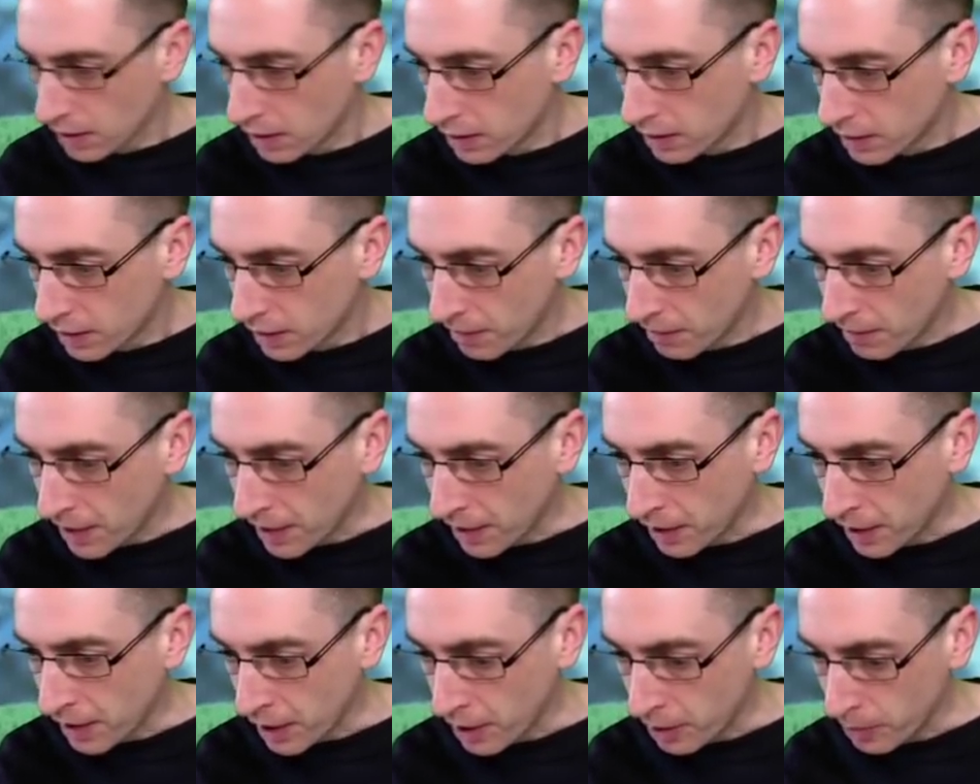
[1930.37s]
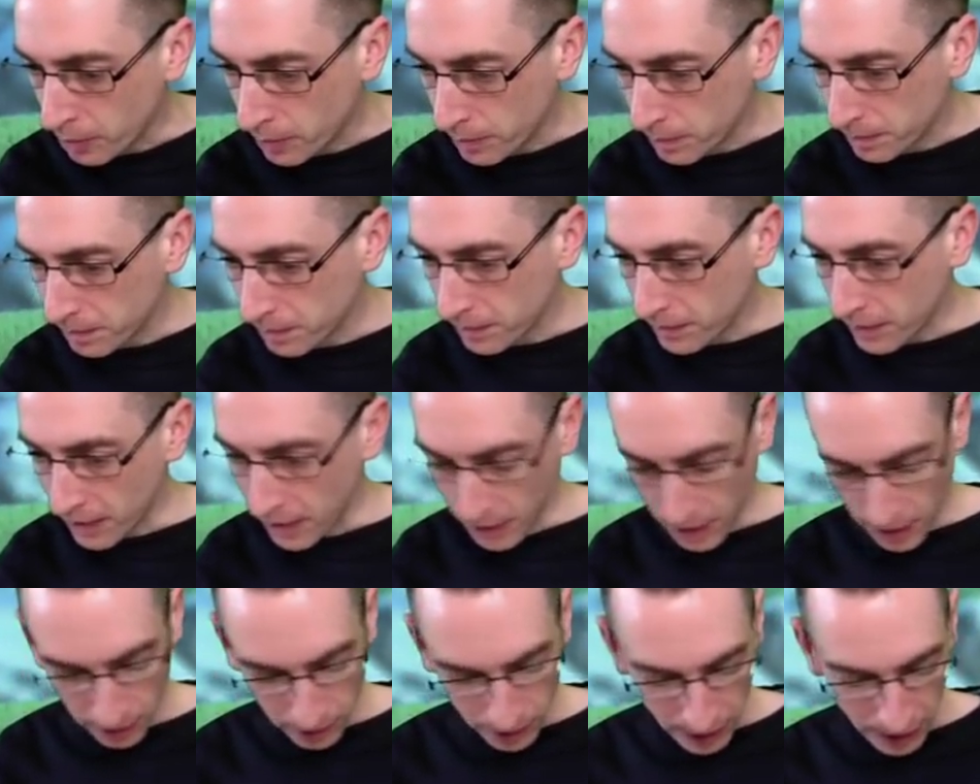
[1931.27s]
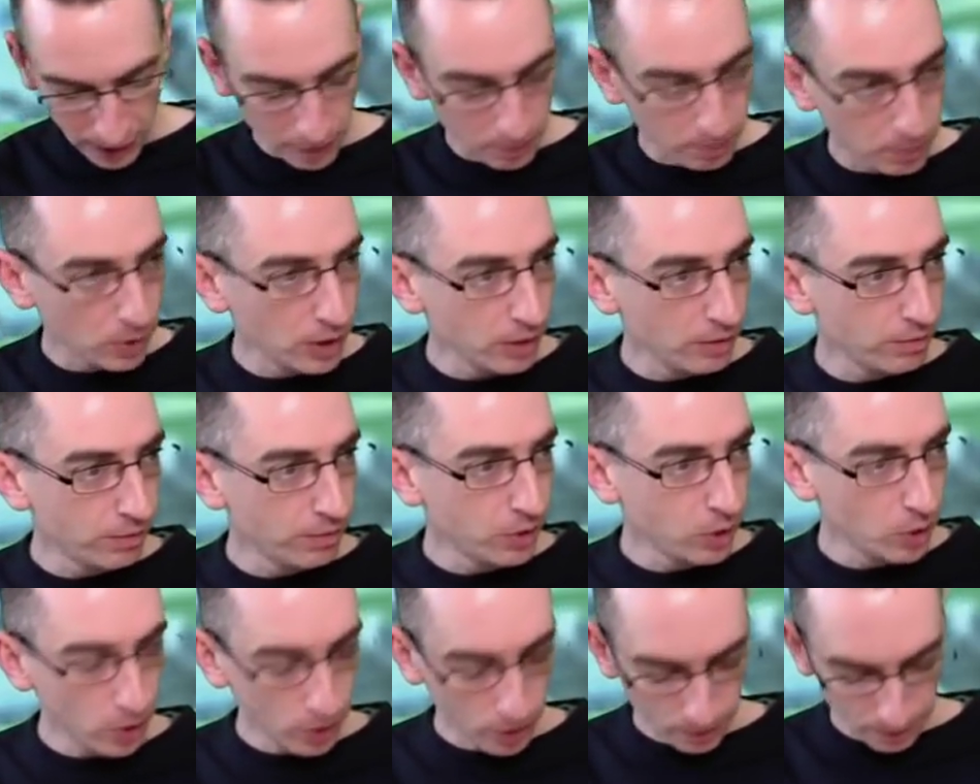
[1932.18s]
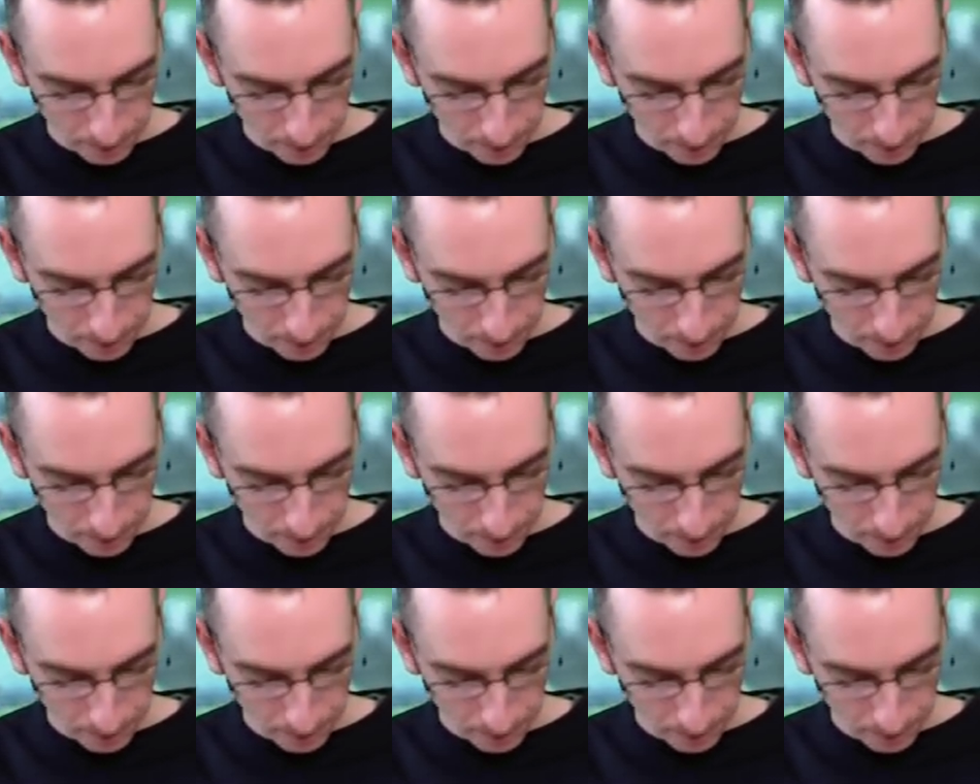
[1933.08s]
Give that a go. I'm going to go 6.4.